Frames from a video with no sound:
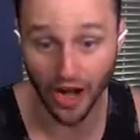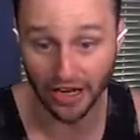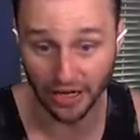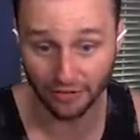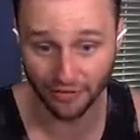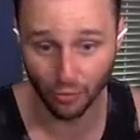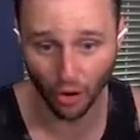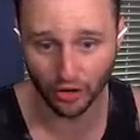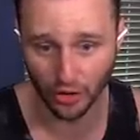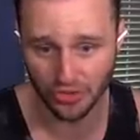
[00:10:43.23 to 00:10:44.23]
All right, I need a few
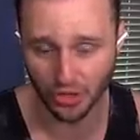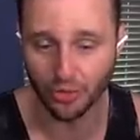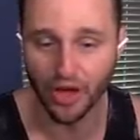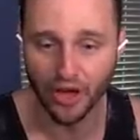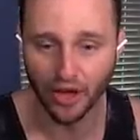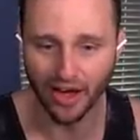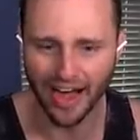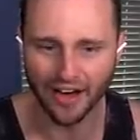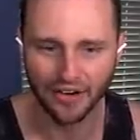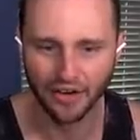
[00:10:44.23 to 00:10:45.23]
more glowstone.
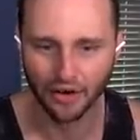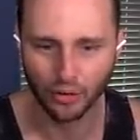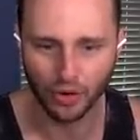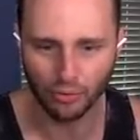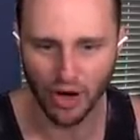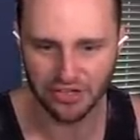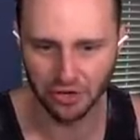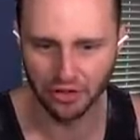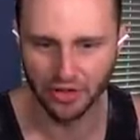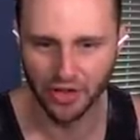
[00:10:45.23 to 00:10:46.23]
Uh,
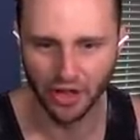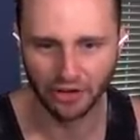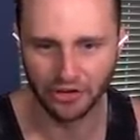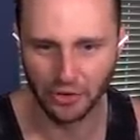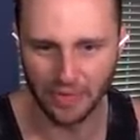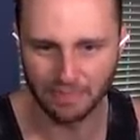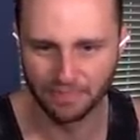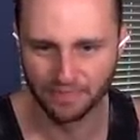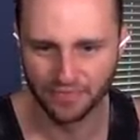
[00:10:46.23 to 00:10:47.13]
Russell, do a,